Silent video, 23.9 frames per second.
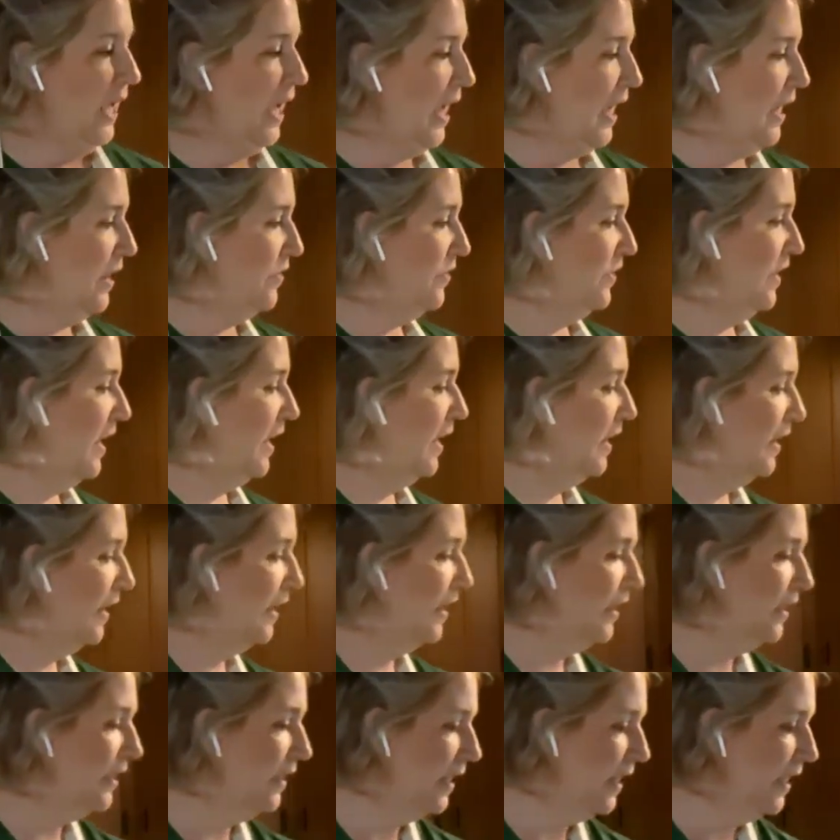And
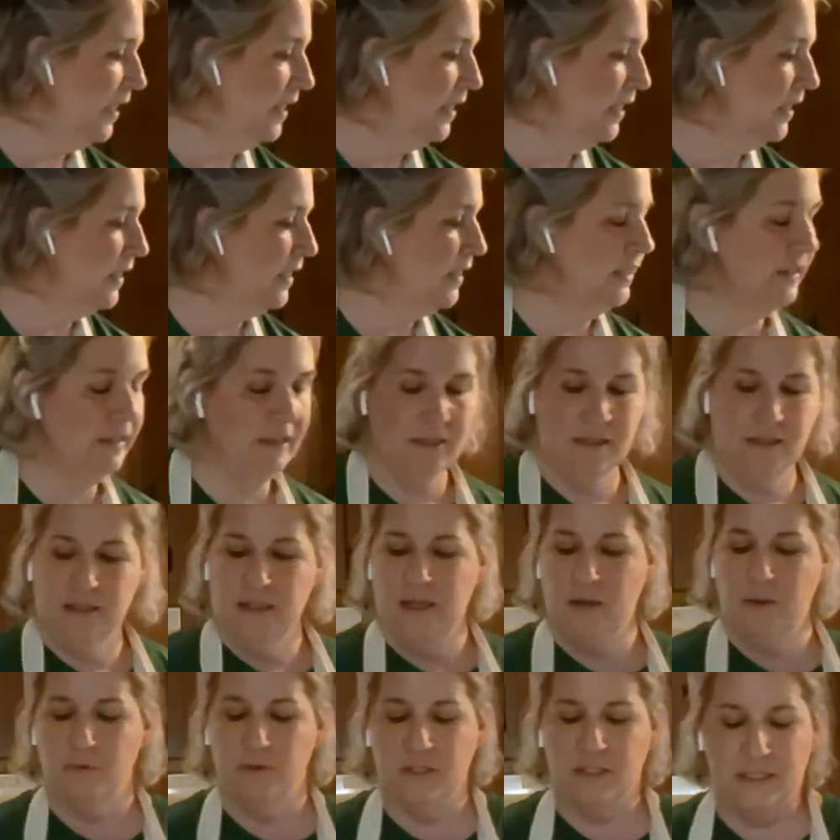then
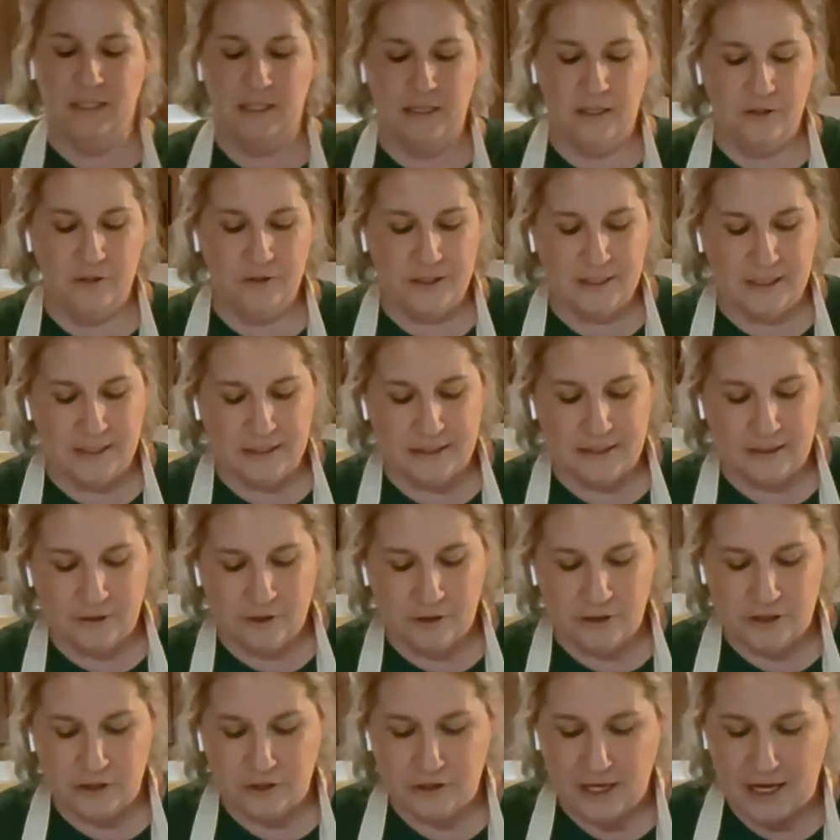I'm just going to use this little
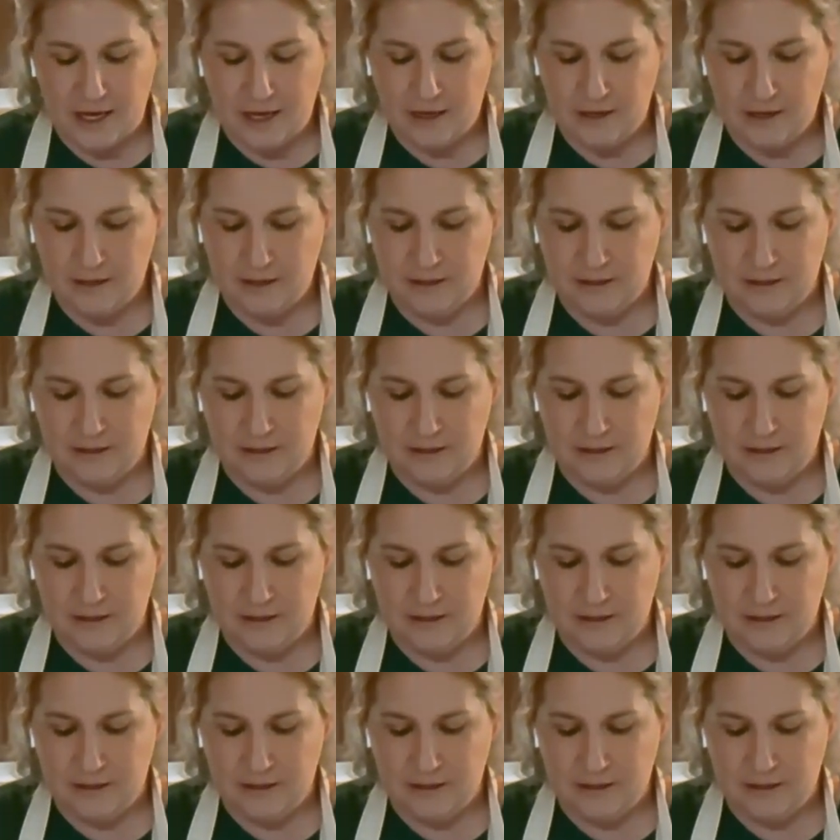doodad.